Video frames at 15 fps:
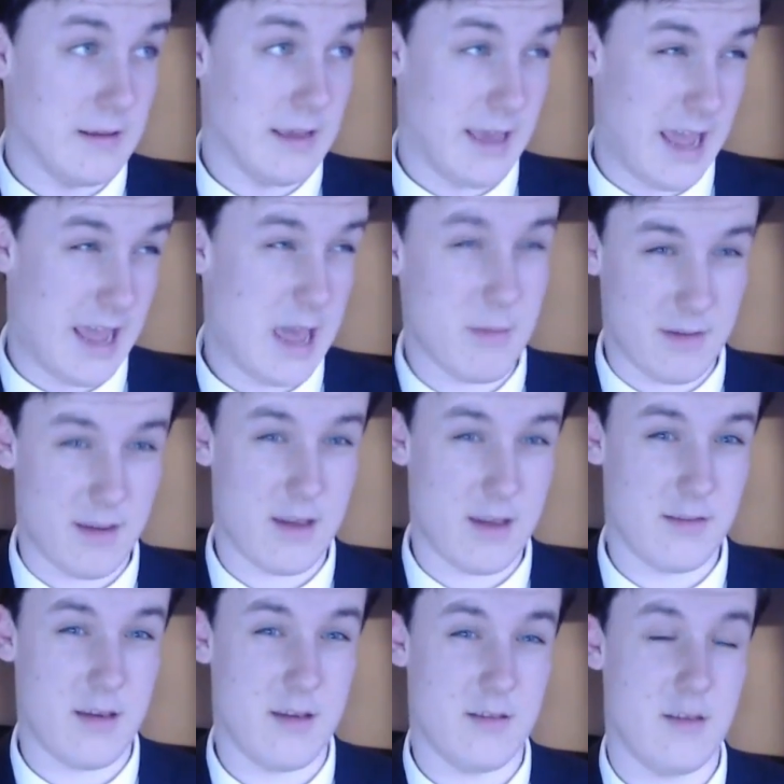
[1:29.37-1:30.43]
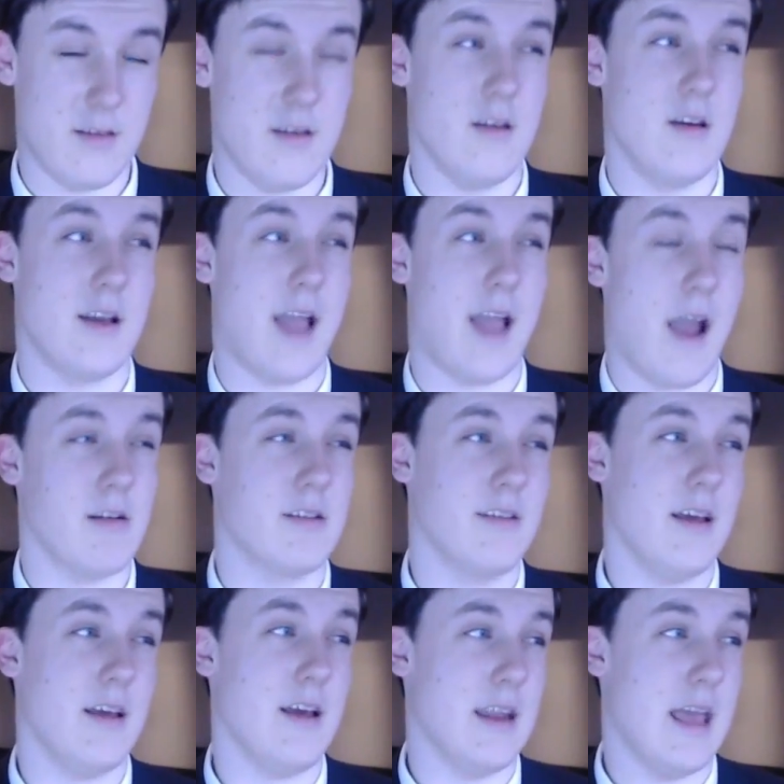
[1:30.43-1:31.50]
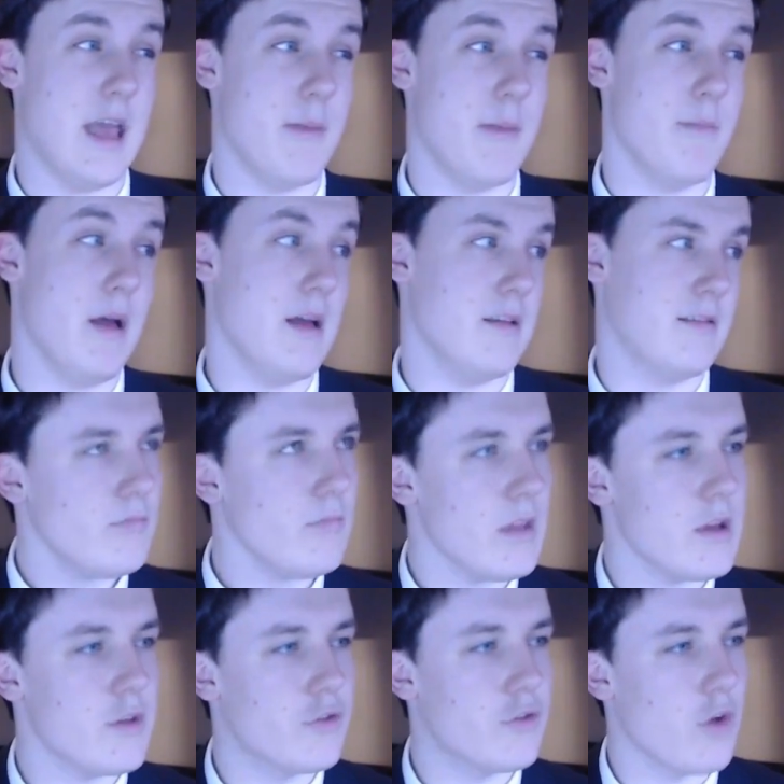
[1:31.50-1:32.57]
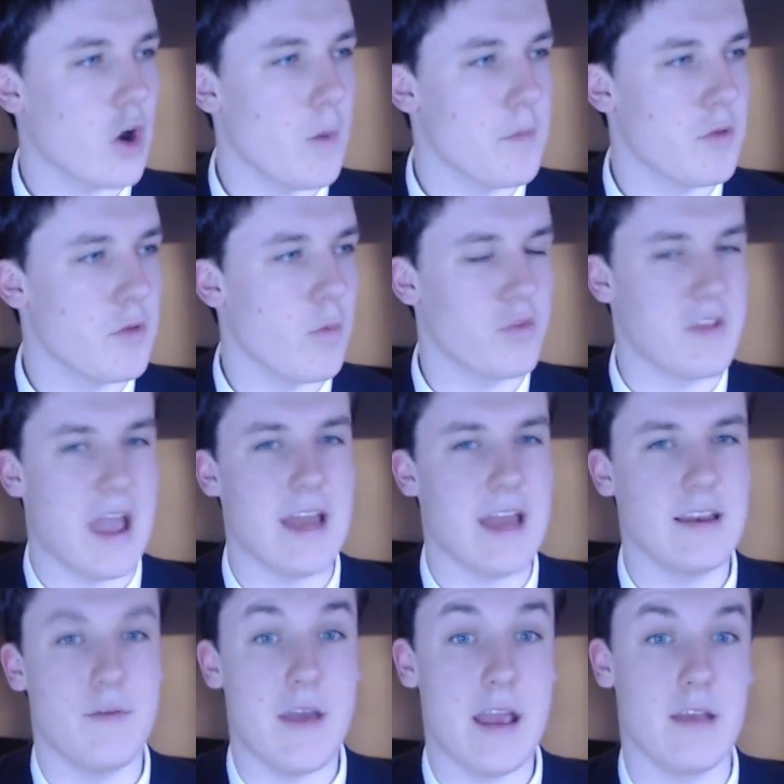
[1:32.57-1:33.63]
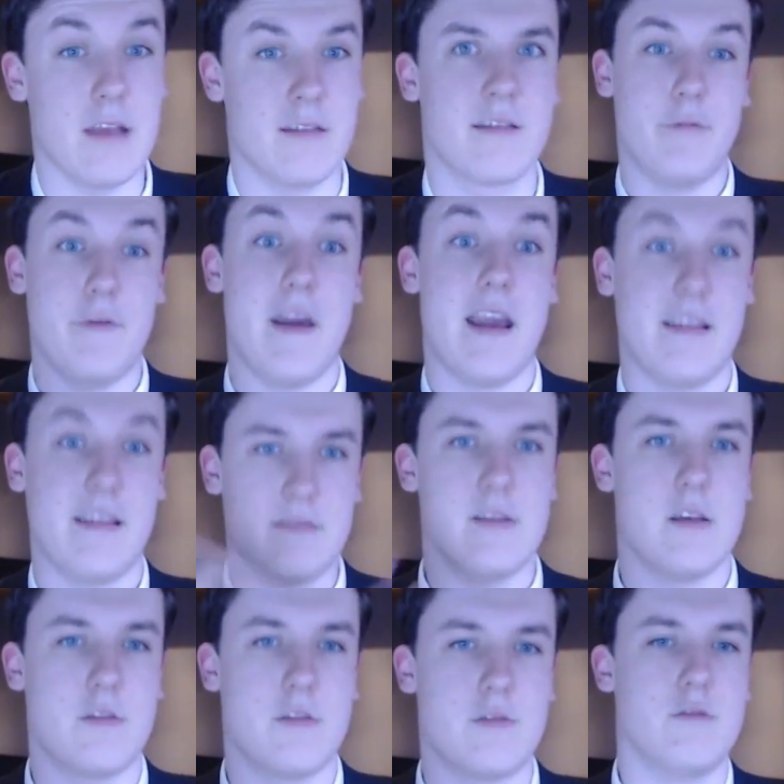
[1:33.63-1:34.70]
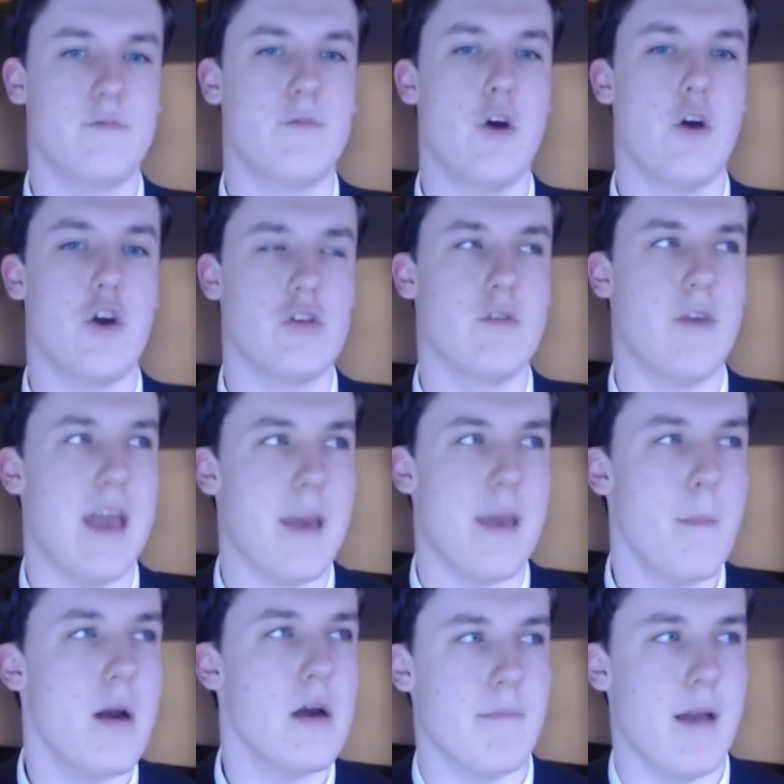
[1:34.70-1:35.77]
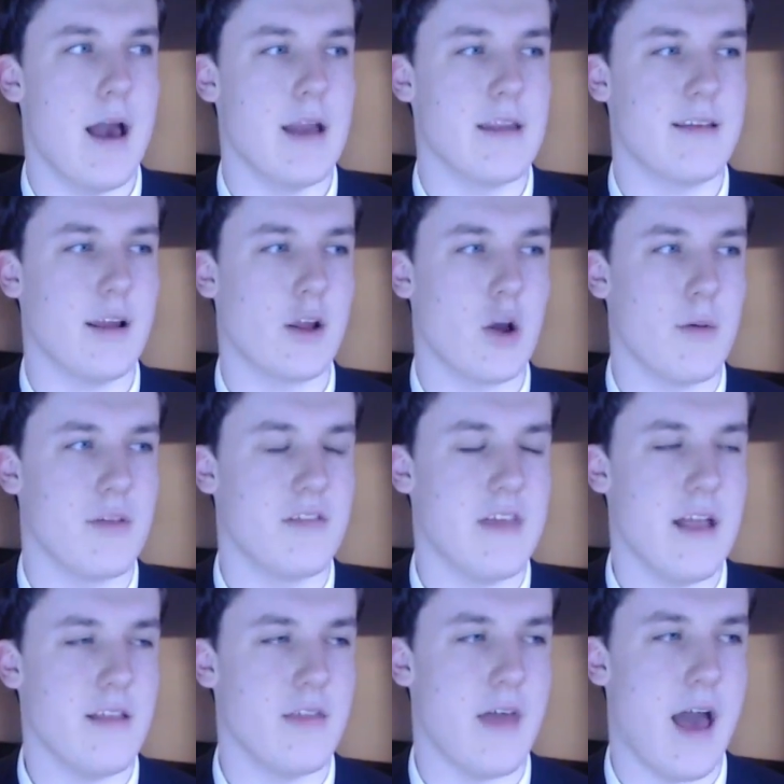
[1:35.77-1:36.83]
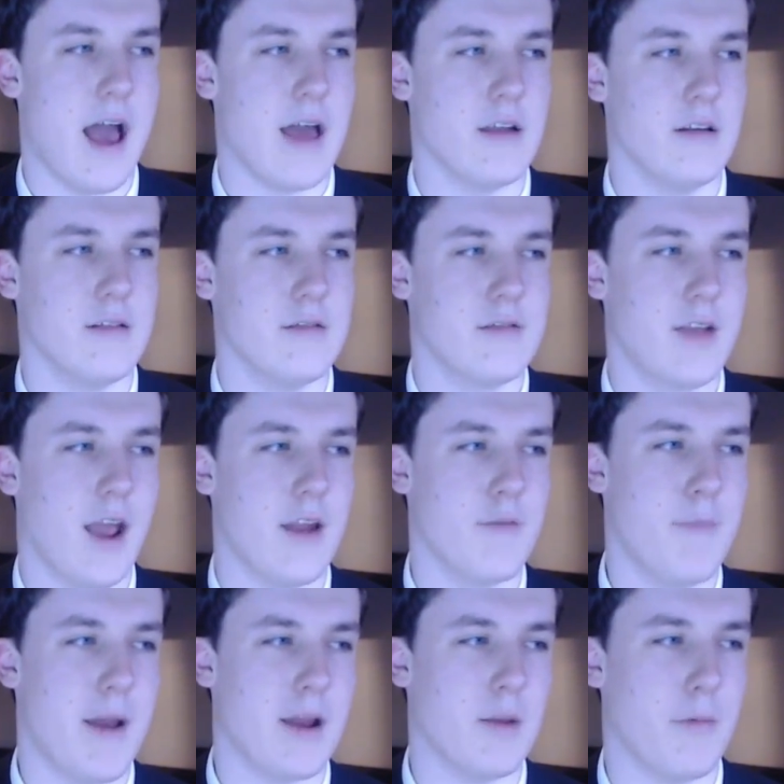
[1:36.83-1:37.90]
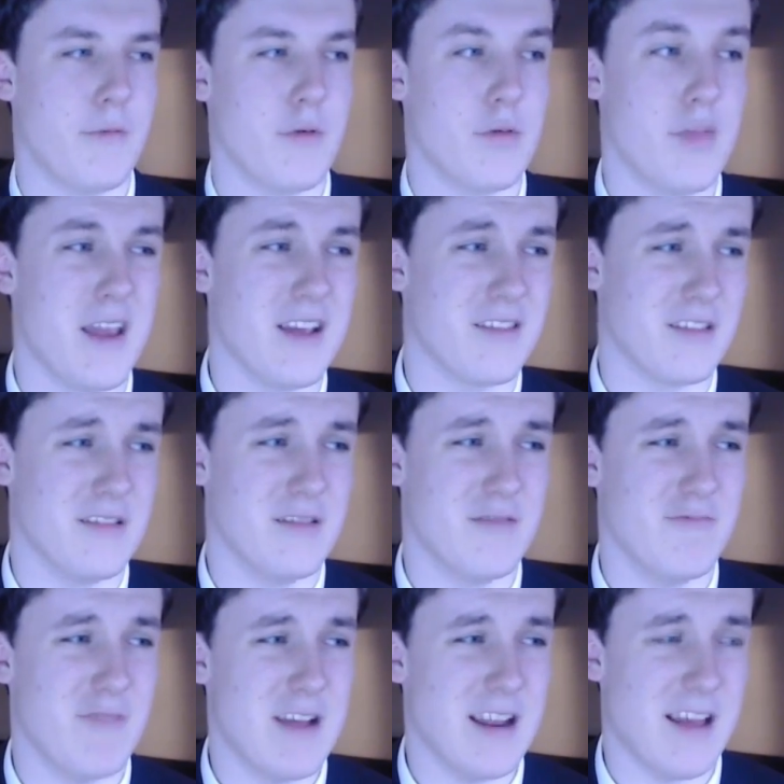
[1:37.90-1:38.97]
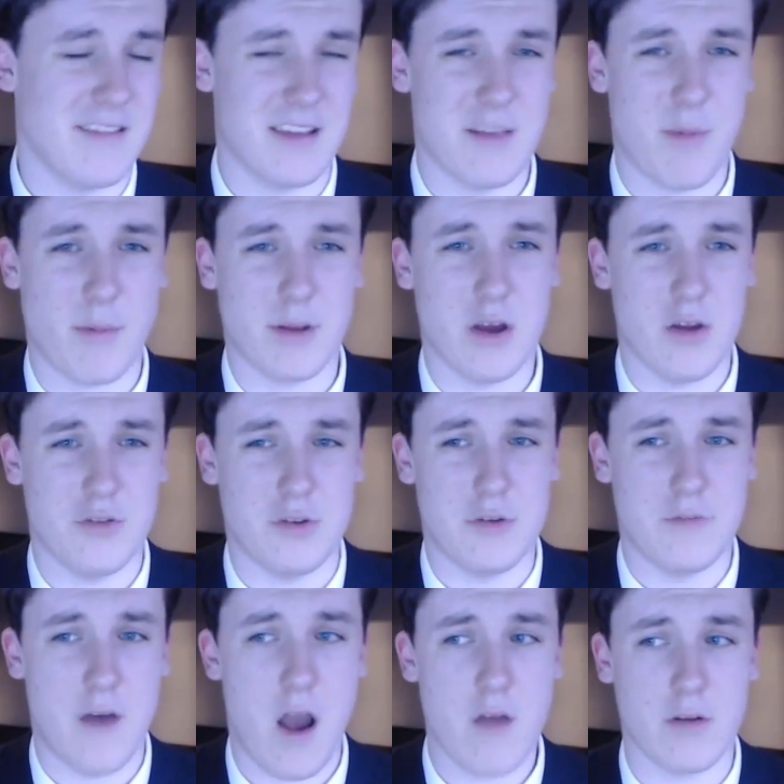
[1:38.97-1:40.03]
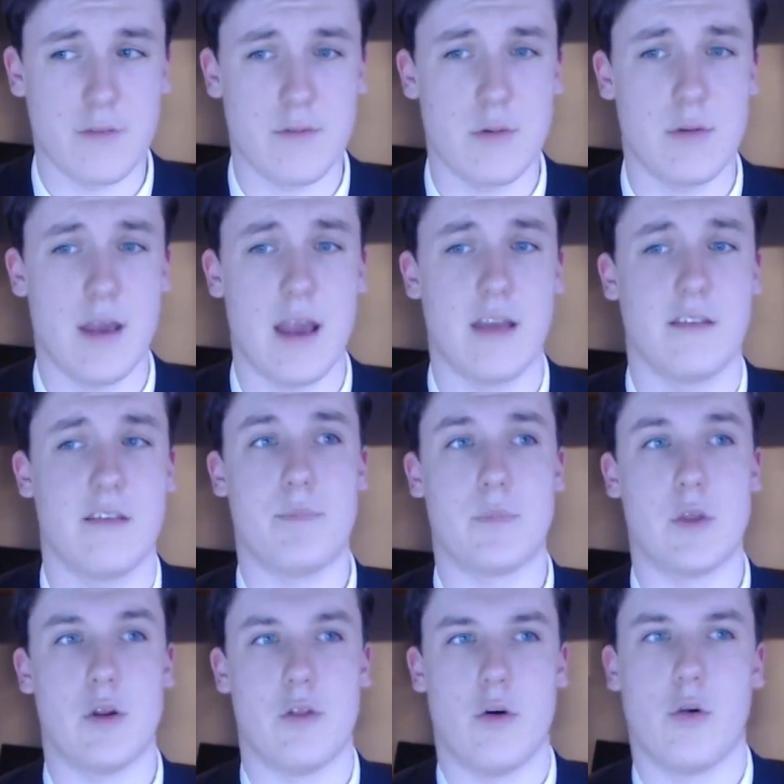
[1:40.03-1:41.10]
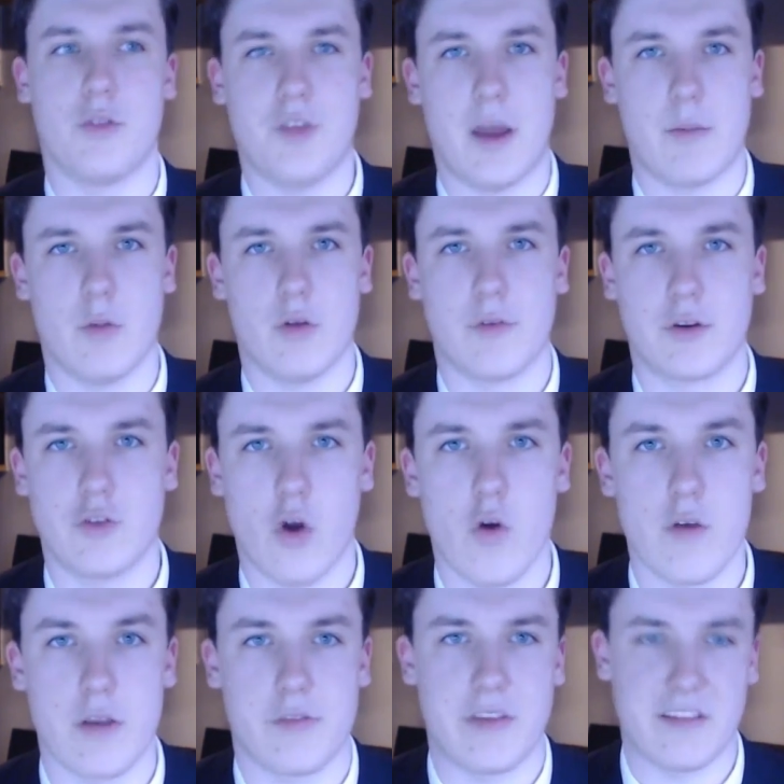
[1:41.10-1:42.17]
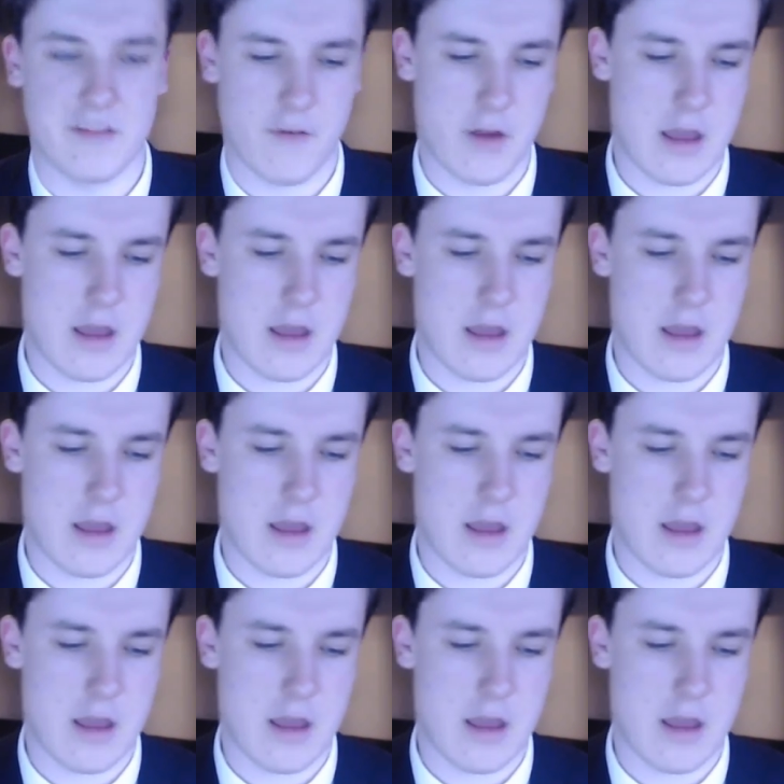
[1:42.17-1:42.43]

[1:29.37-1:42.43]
him as a character, and him as he's sort of coming towards the end of his face in this version of him. And he's kind of coming to the end of that and kind of picking up a few things and realising he's probably gone too far in a few cases. You know, the whole Time Lord Victorious thing's a very